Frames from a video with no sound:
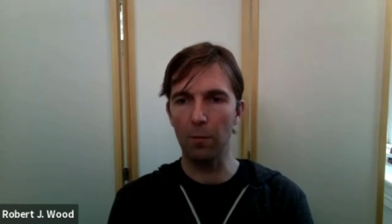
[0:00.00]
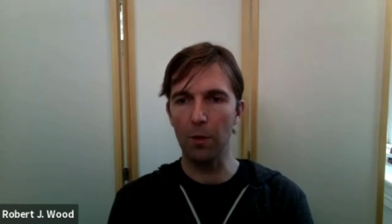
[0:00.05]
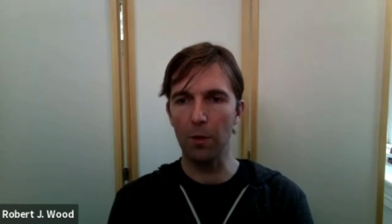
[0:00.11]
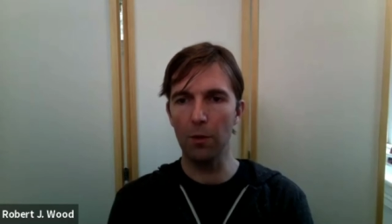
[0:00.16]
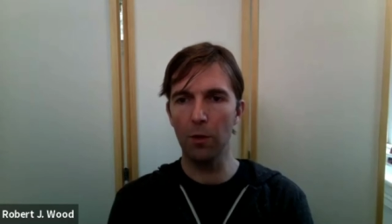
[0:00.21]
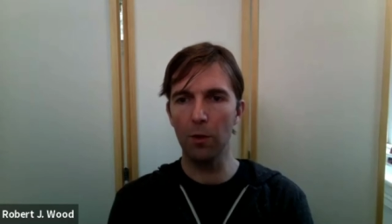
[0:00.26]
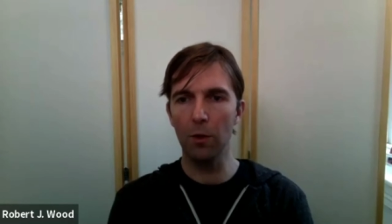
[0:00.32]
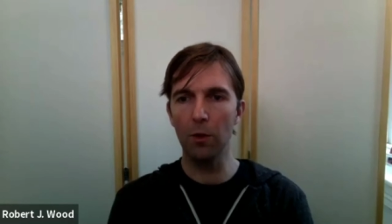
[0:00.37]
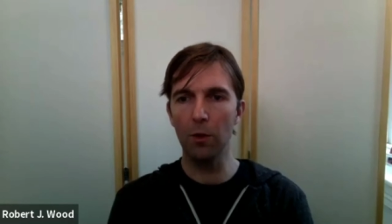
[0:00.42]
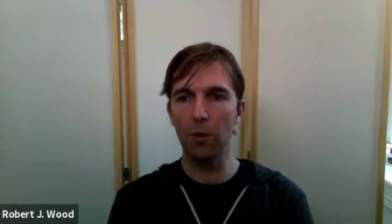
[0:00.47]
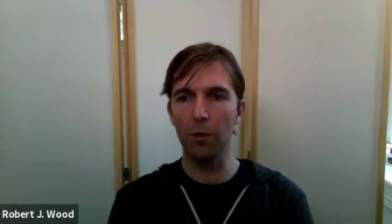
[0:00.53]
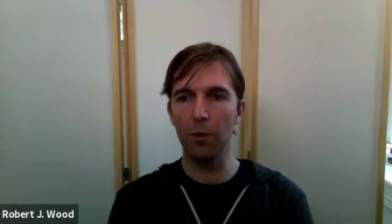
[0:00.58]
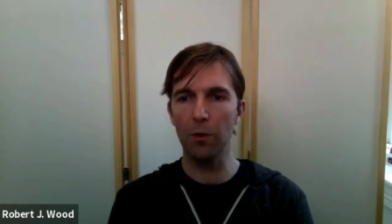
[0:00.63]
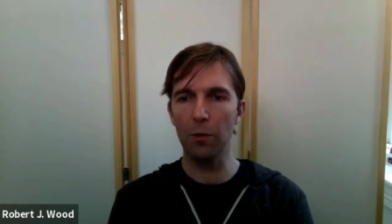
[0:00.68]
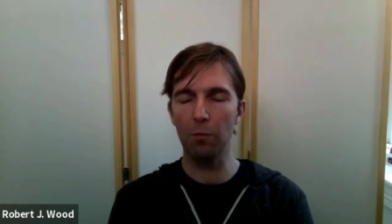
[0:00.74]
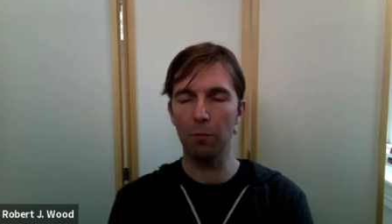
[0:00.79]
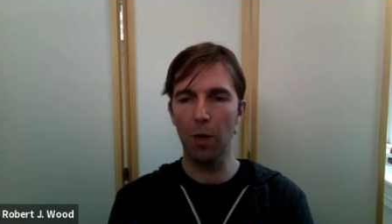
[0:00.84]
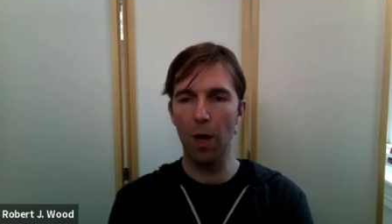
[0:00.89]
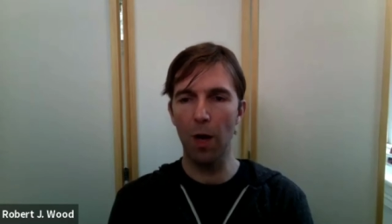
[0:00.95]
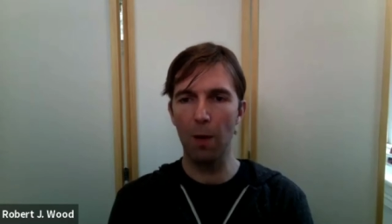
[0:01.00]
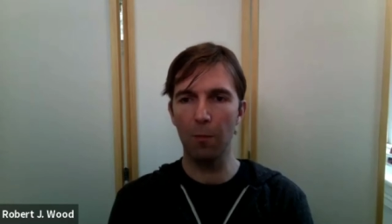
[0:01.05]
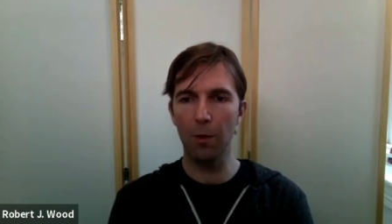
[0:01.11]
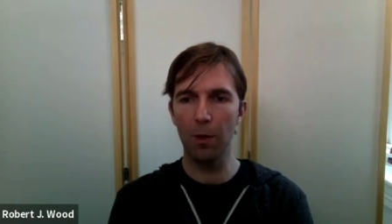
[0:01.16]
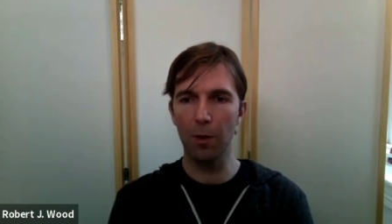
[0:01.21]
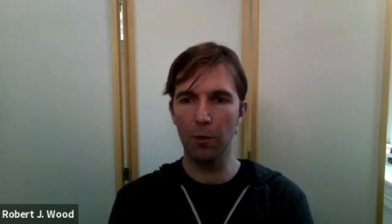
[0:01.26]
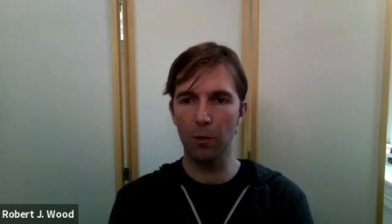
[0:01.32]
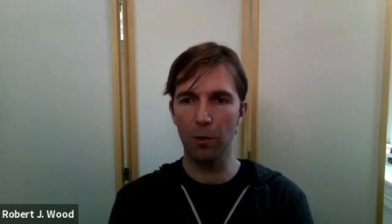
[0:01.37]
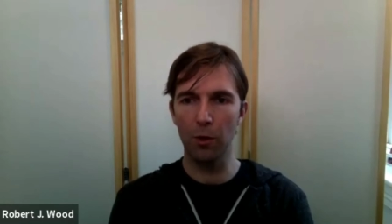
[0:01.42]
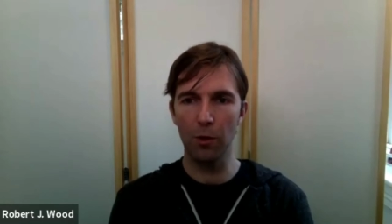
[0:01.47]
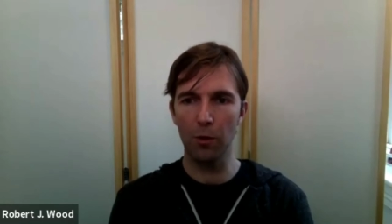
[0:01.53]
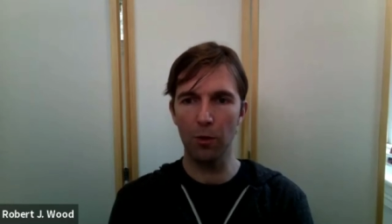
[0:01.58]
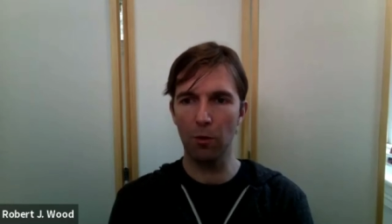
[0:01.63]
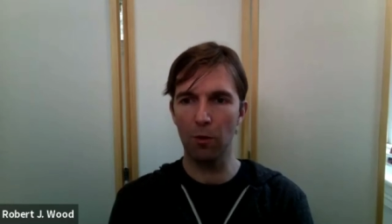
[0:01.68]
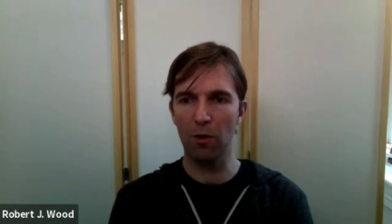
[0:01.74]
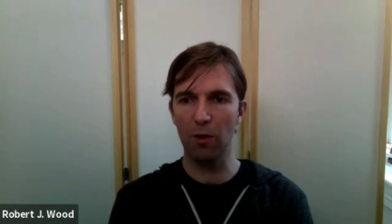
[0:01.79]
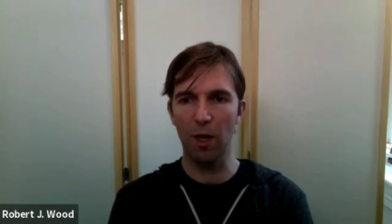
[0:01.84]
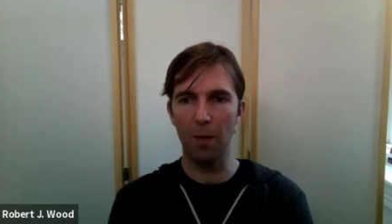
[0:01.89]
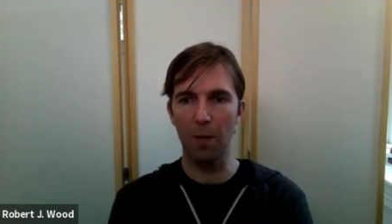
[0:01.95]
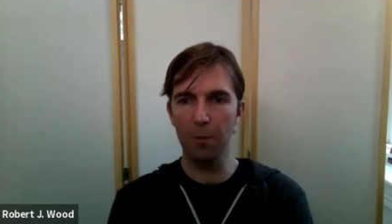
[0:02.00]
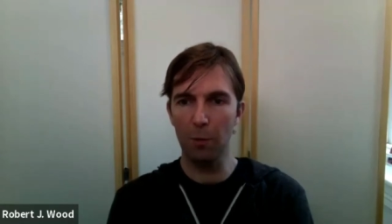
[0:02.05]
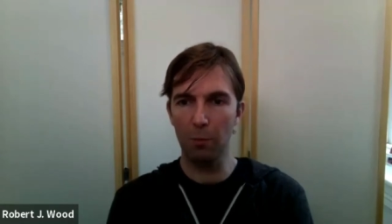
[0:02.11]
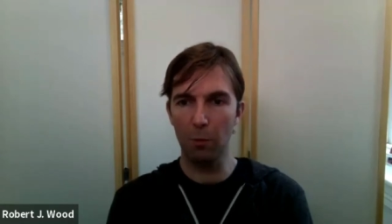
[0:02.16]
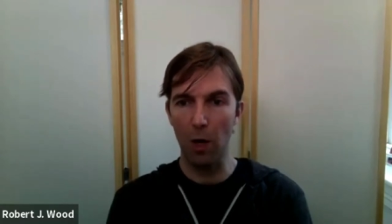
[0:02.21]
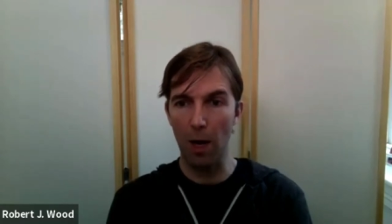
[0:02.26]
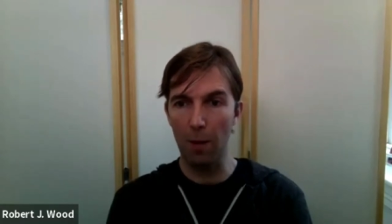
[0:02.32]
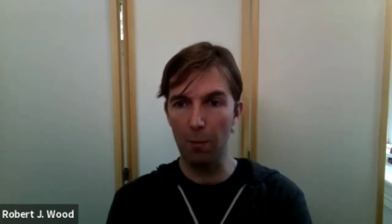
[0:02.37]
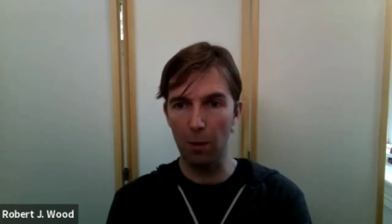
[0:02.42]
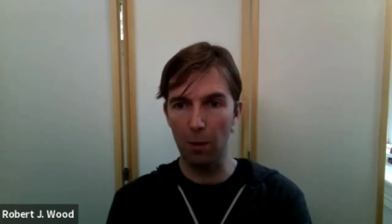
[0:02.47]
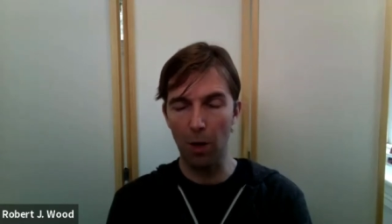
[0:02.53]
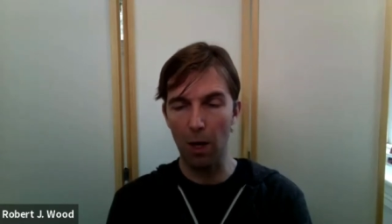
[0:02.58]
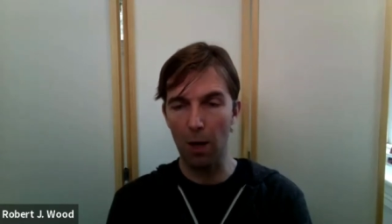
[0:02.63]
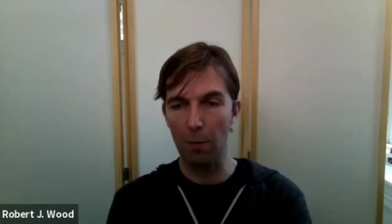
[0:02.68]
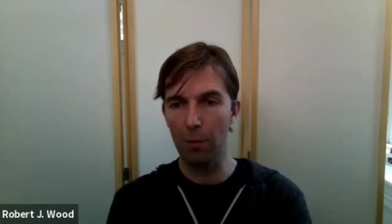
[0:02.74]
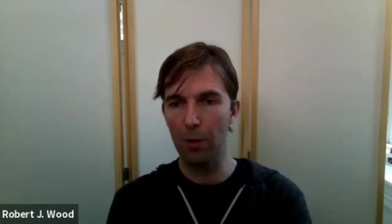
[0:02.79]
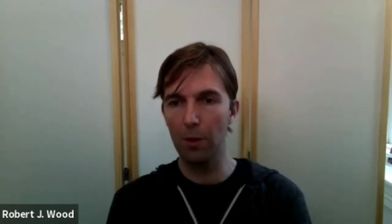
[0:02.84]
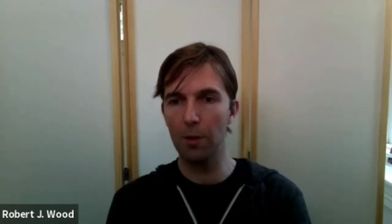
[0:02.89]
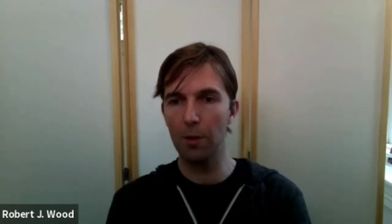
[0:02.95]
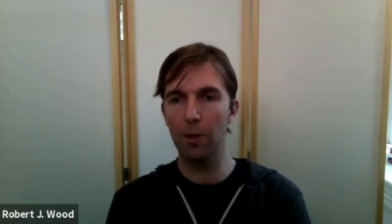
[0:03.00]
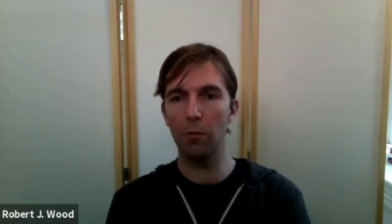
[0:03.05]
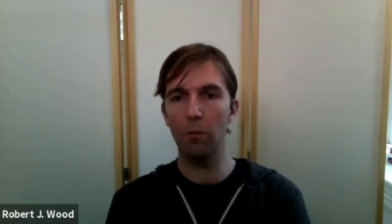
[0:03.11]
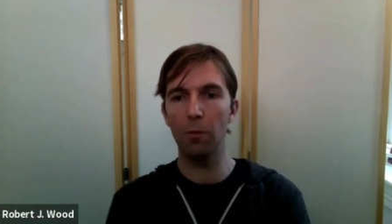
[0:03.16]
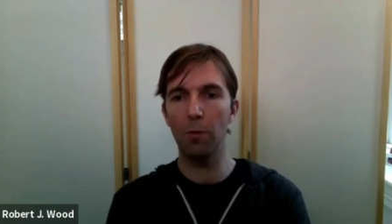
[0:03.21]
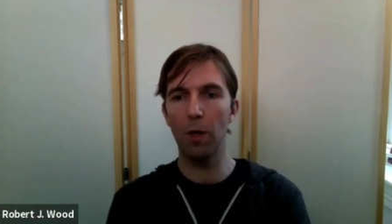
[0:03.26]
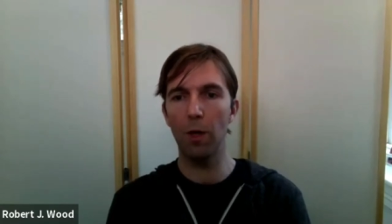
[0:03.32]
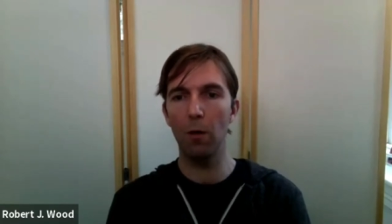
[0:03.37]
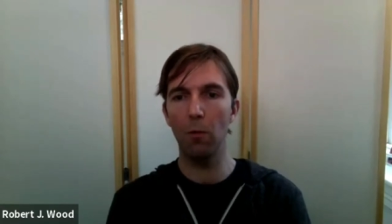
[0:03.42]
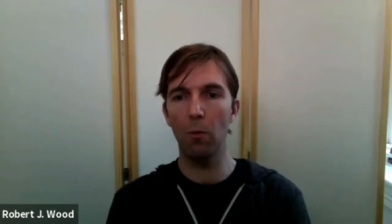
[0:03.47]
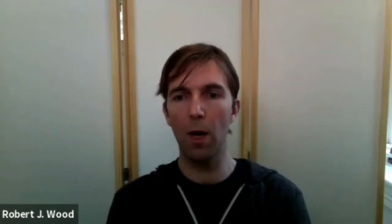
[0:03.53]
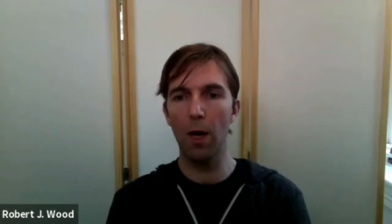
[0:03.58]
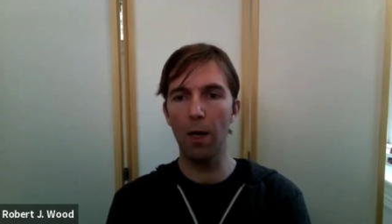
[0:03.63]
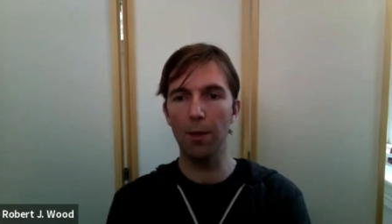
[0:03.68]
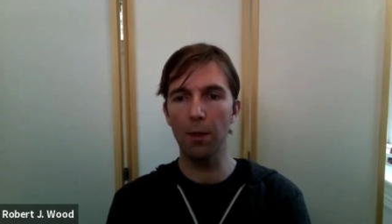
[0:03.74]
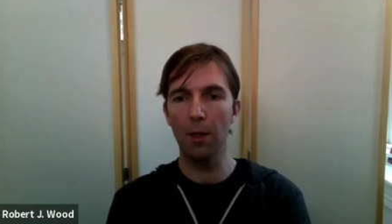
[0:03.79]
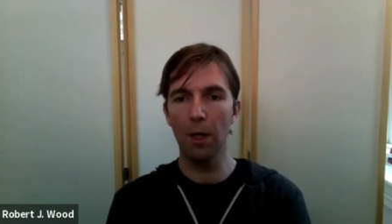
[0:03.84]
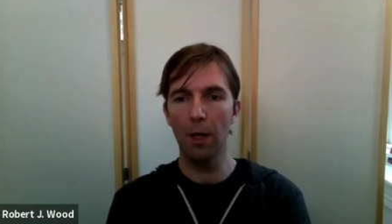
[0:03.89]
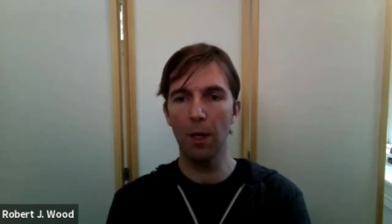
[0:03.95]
materials properties or just sort of lumped parameter properties that we might want